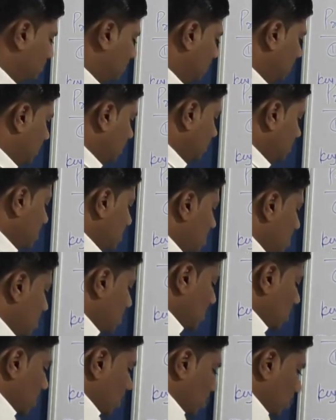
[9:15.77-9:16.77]
then
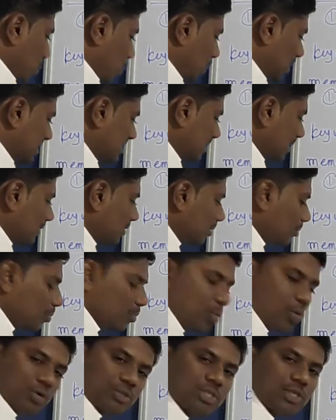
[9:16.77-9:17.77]
which are the
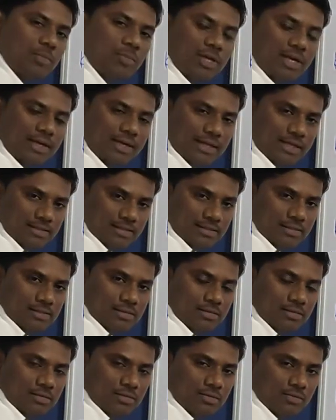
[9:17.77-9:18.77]

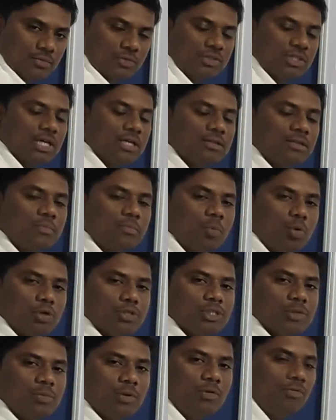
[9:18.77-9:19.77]
possibilities, which are the
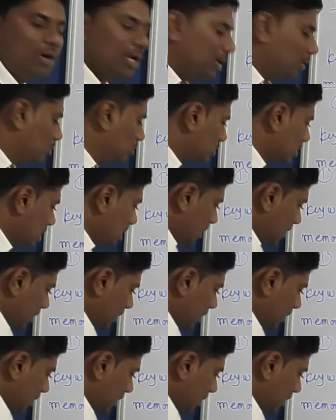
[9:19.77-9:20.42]
possible values